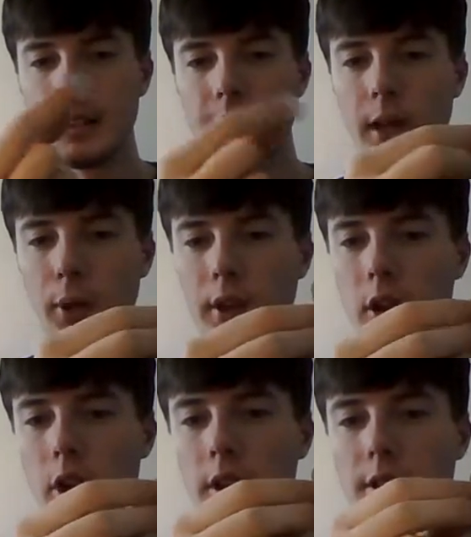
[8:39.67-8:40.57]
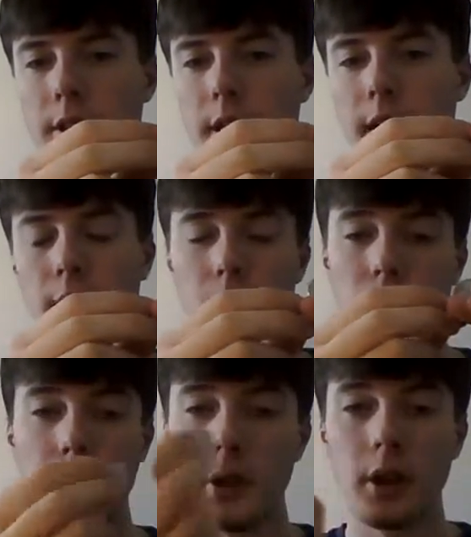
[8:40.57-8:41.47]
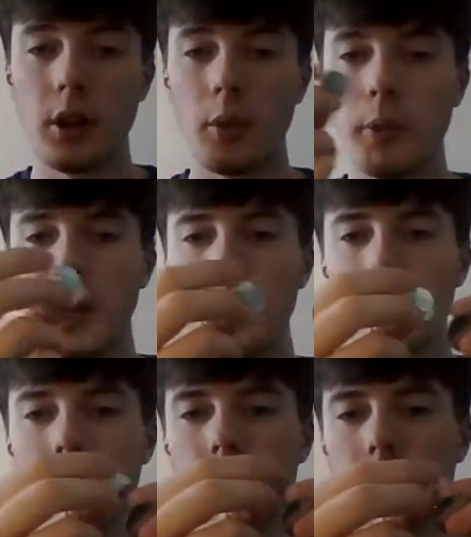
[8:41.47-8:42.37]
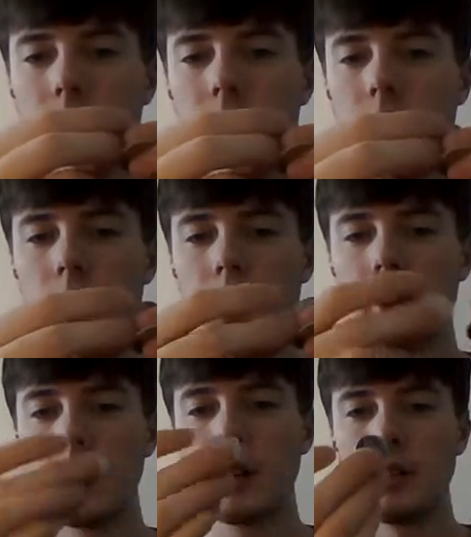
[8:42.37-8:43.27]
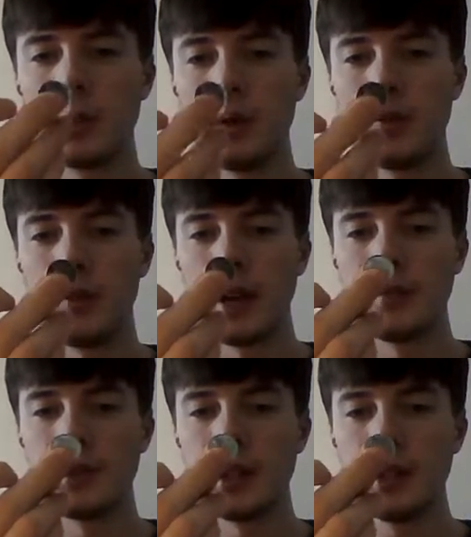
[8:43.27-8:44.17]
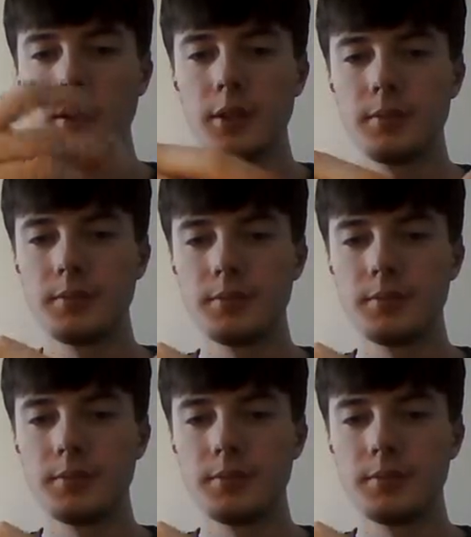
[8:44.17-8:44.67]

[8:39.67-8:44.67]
Now, we call these, I don't know why we call them that, but nickel is worth 5 cents.